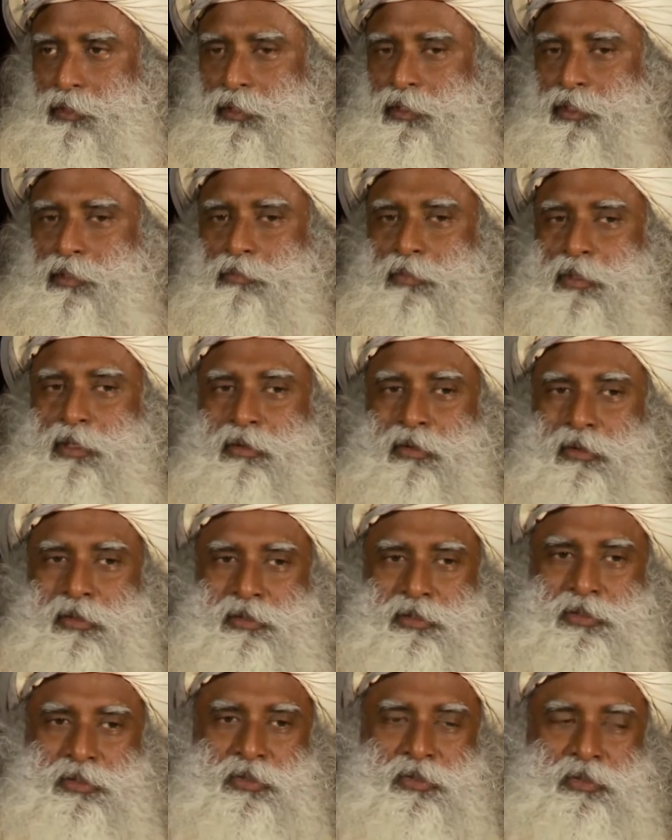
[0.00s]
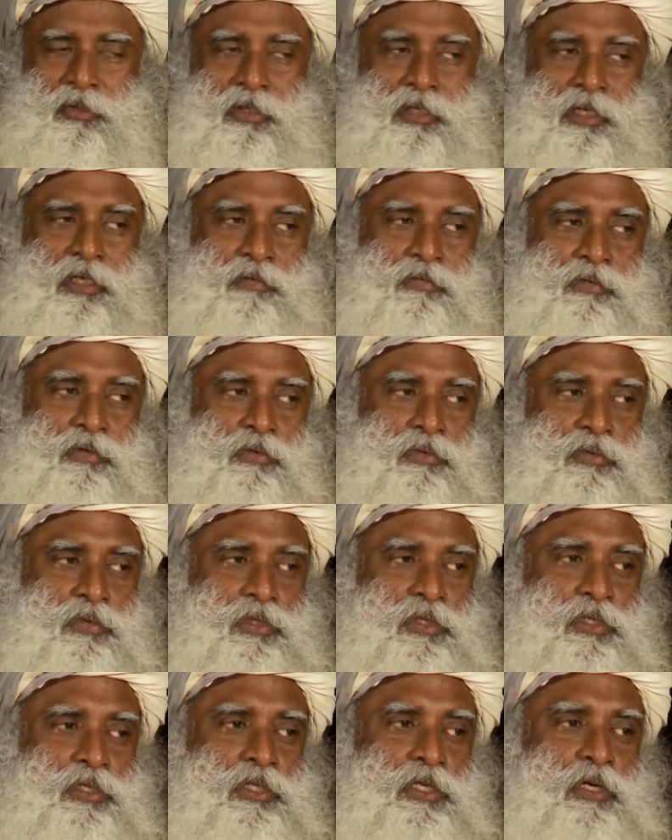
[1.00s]
it may also leave you
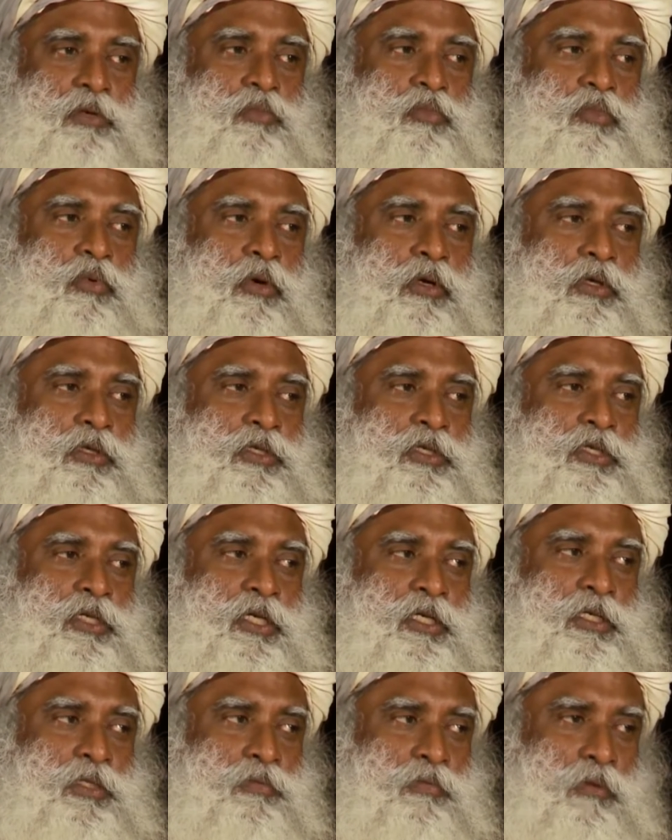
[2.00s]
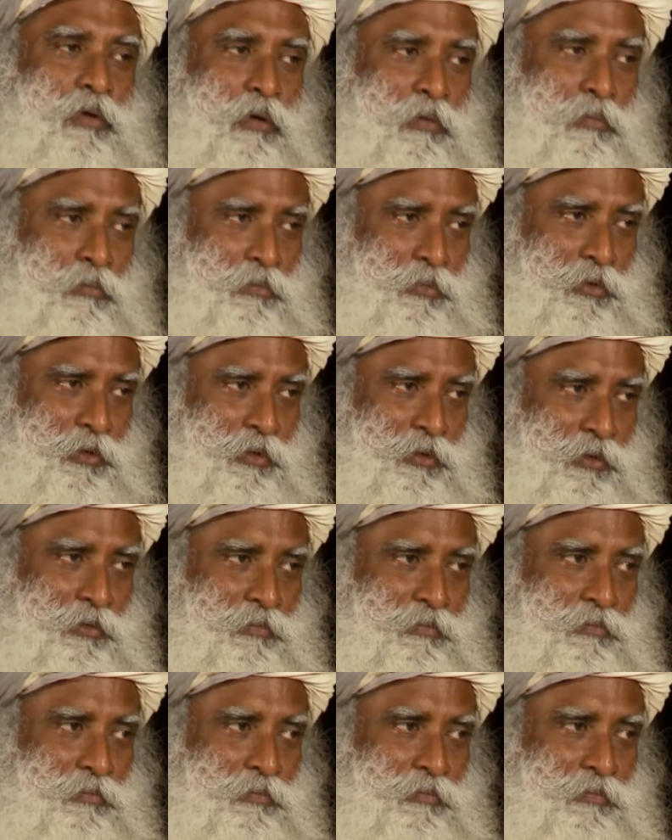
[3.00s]
somewhat transformed.